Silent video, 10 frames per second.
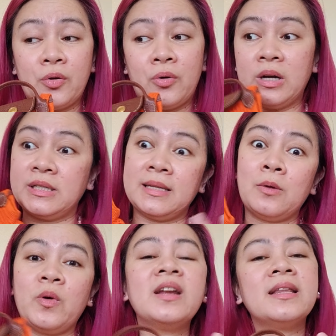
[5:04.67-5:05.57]
the orange and
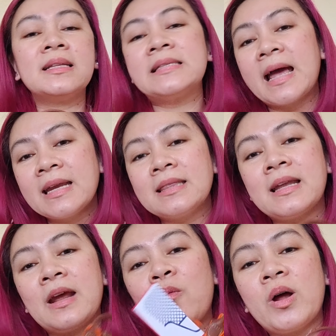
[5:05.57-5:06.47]
then when i decided
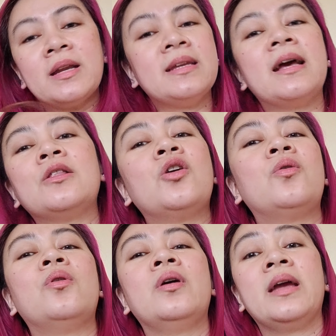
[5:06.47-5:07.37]
that i wanted
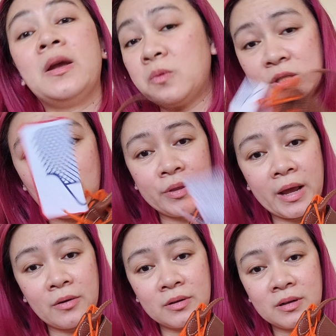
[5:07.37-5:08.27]
yellow it was sold
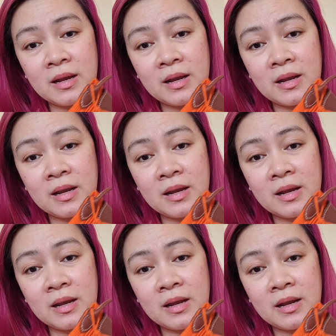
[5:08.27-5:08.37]
out